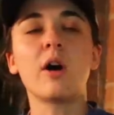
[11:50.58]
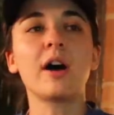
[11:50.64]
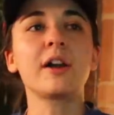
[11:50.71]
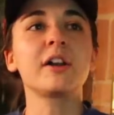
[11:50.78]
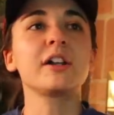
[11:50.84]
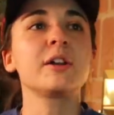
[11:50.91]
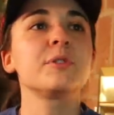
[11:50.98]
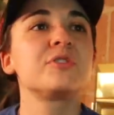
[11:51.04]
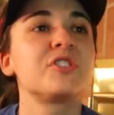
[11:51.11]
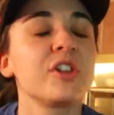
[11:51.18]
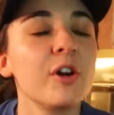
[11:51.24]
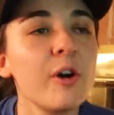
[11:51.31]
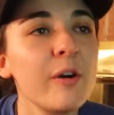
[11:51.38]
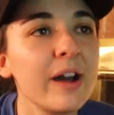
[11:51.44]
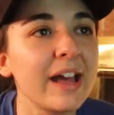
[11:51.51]
What are you
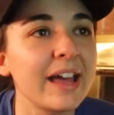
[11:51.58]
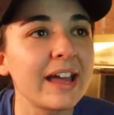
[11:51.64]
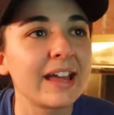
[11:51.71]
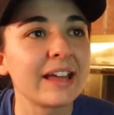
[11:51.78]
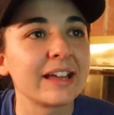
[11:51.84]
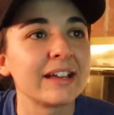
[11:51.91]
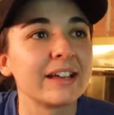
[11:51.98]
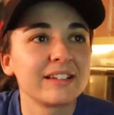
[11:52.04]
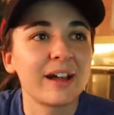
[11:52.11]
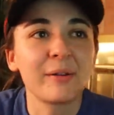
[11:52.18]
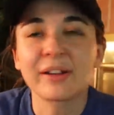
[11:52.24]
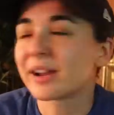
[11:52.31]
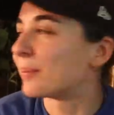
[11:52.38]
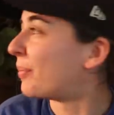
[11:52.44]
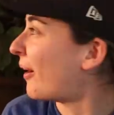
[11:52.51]
doing?
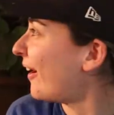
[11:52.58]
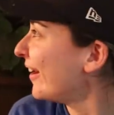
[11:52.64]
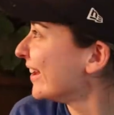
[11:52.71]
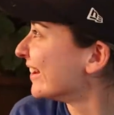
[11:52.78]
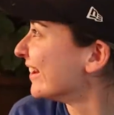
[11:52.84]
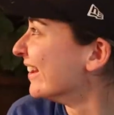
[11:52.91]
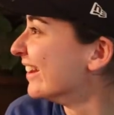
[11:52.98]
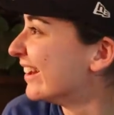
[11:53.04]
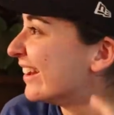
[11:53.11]
Now we gotta punt.